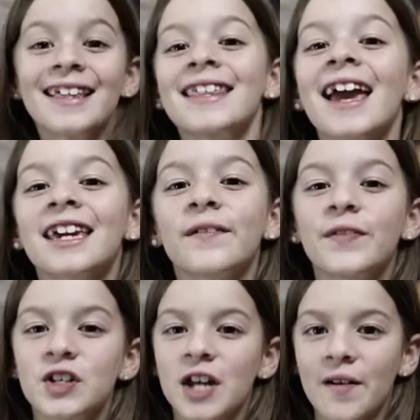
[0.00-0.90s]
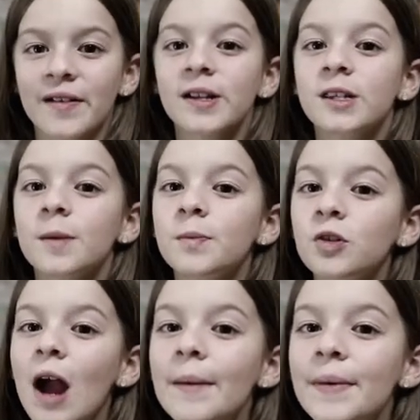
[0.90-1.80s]
Thank you for sharing and
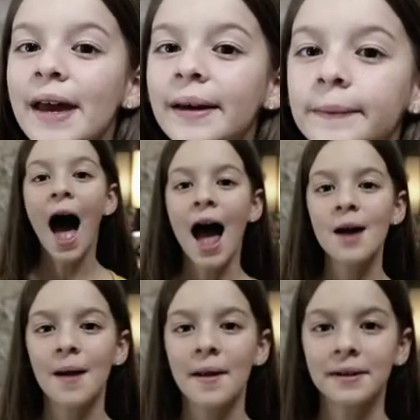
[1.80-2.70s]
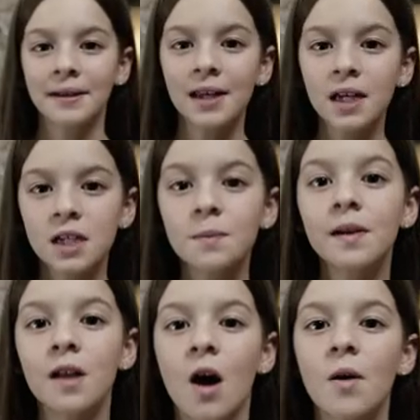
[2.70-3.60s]
subscribing. I'm adding links
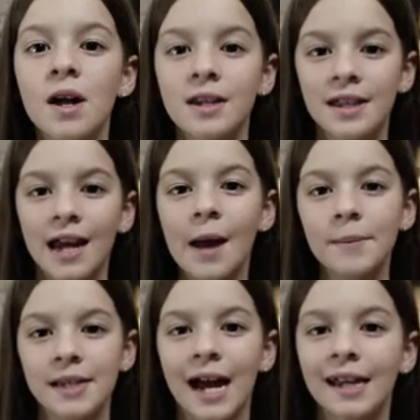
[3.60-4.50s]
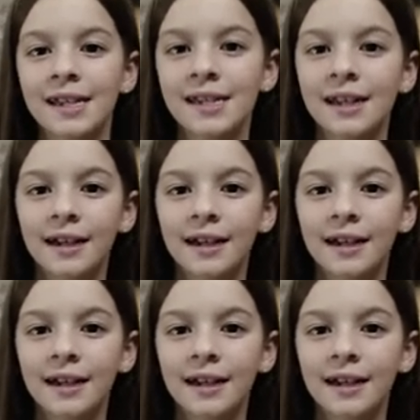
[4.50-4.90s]
below to the campsites